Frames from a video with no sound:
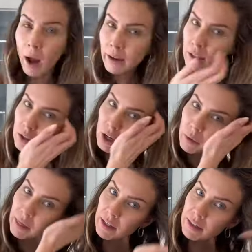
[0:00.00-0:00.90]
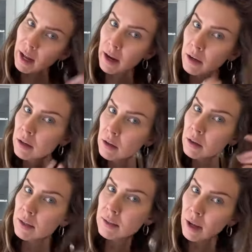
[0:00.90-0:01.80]
start with this side
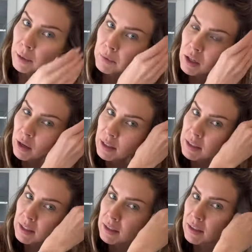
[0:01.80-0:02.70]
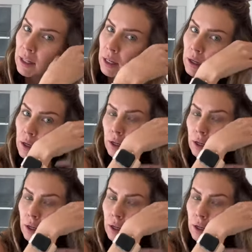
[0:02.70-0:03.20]
this time so you guys can see.